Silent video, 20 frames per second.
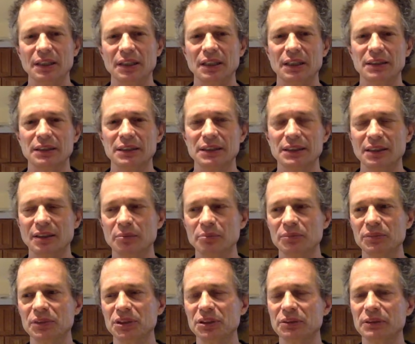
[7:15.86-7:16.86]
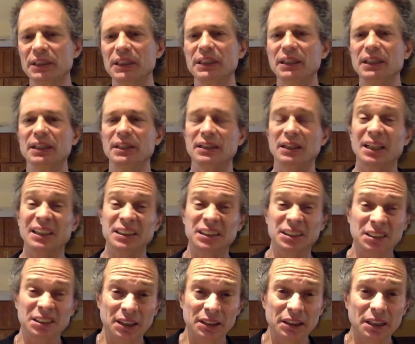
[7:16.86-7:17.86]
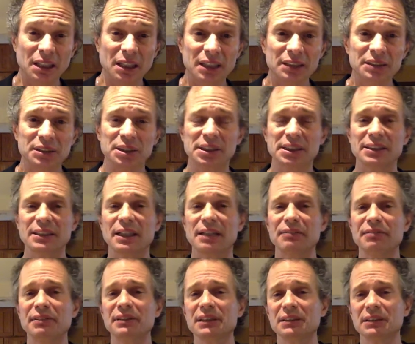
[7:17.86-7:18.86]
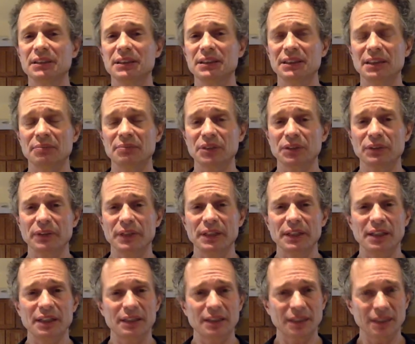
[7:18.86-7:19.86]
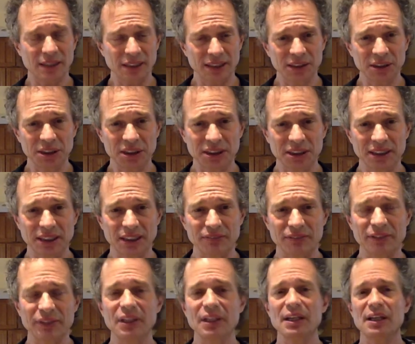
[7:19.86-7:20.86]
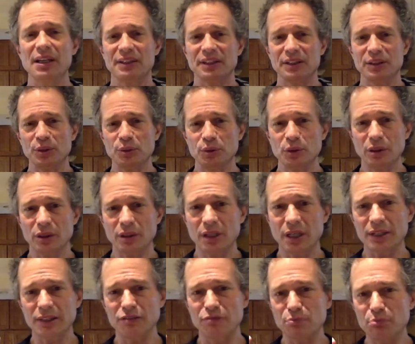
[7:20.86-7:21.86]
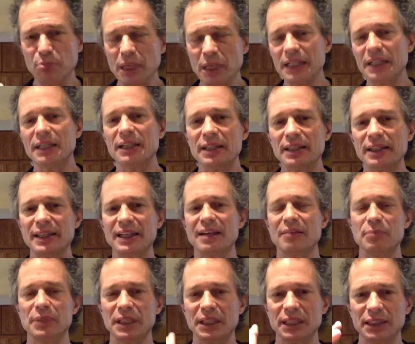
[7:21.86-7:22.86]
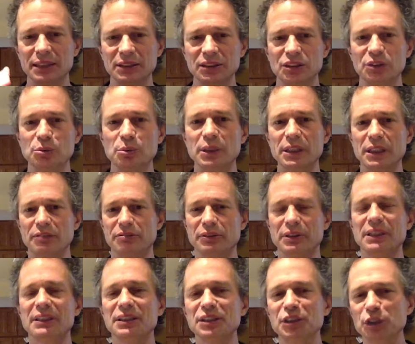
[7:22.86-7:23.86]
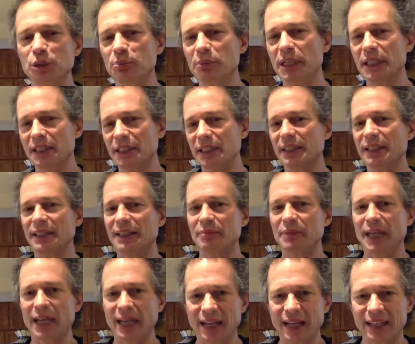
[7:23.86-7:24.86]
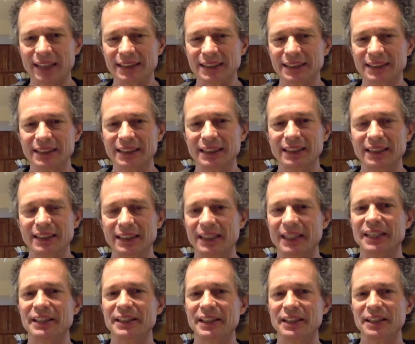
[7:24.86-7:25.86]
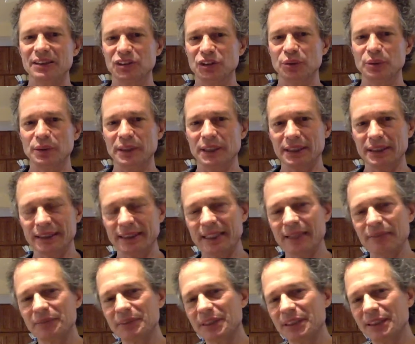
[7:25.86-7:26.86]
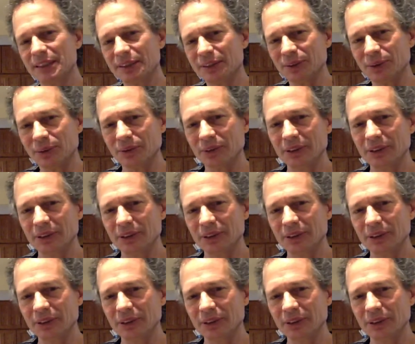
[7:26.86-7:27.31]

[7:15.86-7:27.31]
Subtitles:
on some degree, and on an unconscious level, to some degree on a conscious level, that you are kind of making them into whatever it is you're making them as, and they are doing the same to you.